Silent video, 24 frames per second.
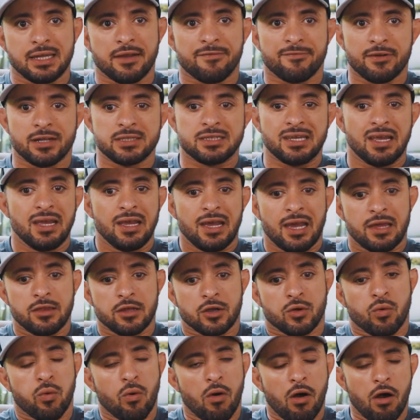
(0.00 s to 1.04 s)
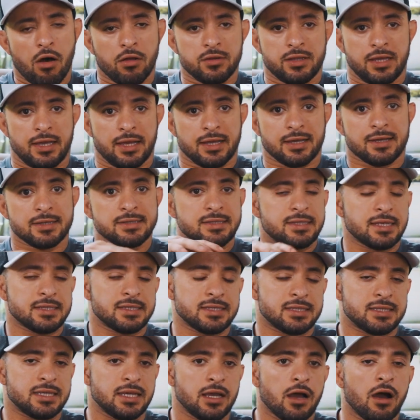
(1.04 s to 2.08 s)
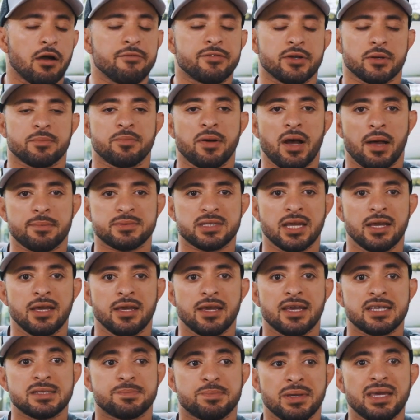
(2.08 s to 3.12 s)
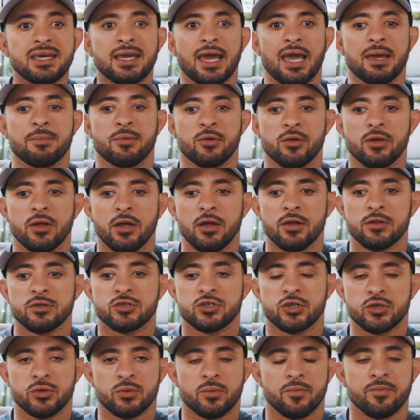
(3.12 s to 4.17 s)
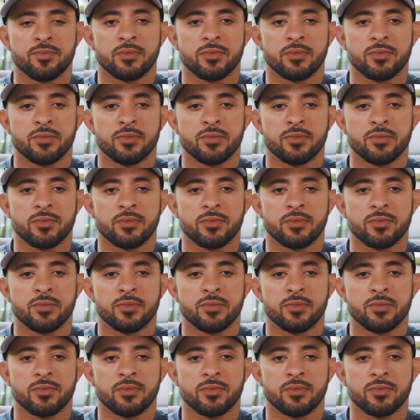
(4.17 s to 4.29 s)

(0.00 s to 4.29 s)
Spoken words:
difference in the quality and consistency of your pups, is being able to